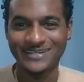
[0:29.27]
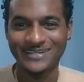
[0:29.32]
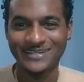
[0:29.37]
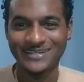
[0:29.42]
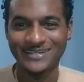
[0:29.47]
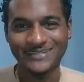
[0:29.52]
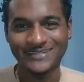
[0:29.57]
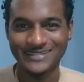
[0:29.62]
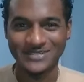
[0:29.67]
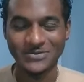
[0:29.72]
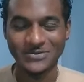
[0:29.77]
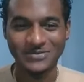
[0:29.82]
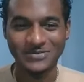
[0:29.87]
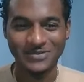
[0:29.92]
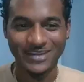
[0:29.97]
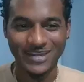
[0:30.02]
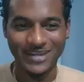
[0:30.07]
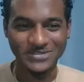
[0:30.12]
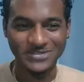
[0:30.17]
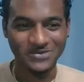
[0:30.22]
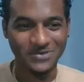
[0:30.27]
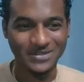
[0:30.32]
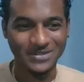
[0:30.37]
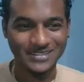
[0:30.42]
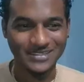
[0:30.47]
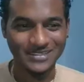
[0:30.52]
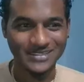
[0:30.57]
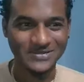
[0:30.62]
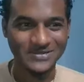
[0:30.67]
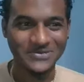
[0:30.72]
it doesn't go the way that you
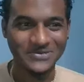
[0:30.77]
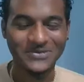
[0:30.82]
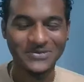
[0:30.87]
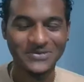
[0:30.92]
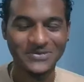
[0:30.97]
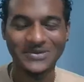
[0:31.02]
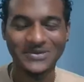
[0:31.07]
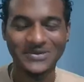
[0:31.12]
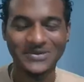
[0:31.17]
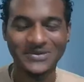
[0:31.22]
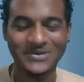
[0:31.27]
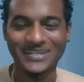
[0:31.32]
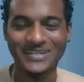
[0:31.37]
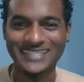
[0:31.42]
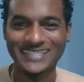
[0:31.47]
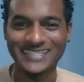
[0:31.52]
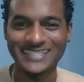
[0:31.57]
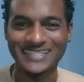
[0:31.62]
want it to go all the time.